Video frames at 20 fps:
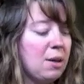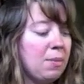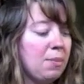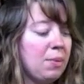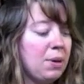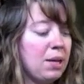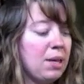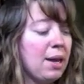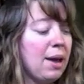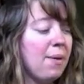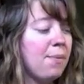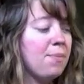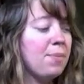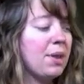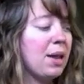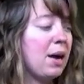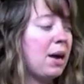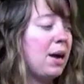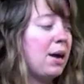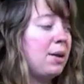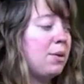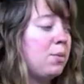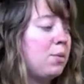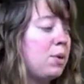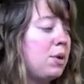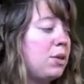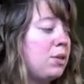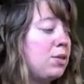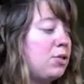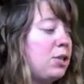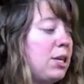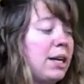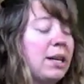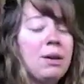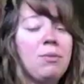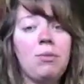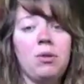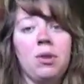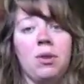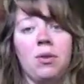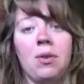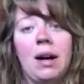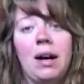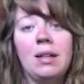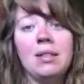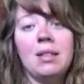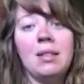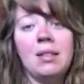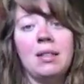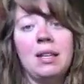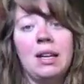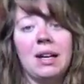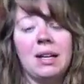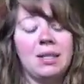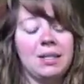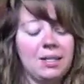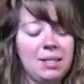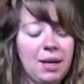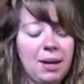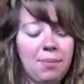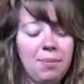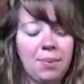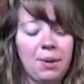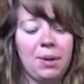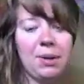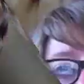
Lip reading: But yeah, I will check in with you guys at the next step.